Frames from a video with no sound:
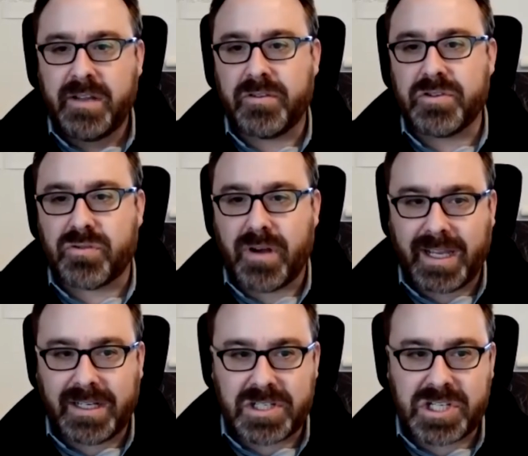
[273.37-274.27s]
they're
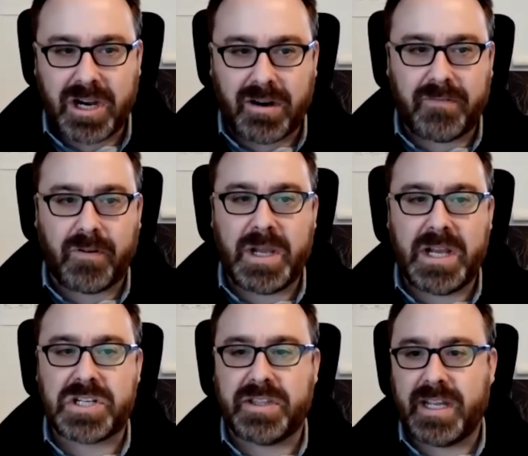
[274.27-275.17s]
trying to share
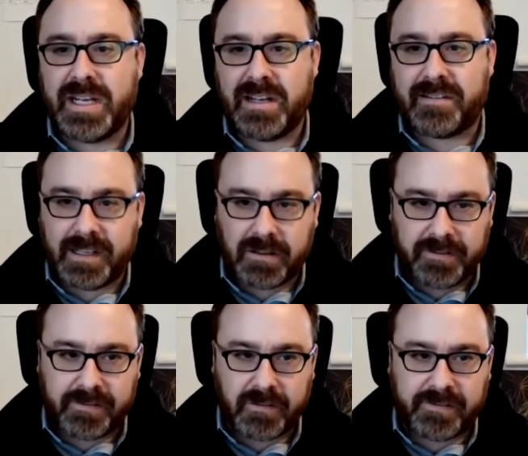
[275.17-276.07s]
information, they need single
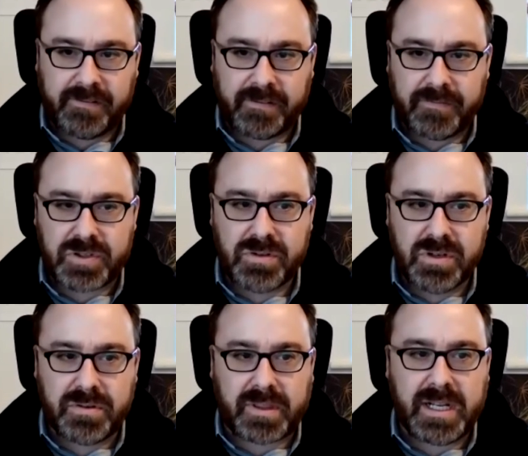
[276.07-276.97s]
sources of
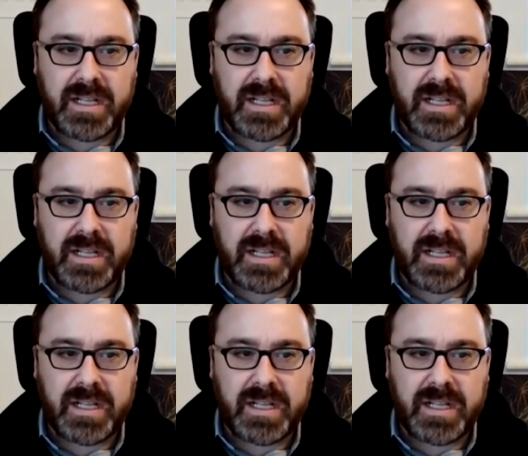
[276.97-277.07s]
truth,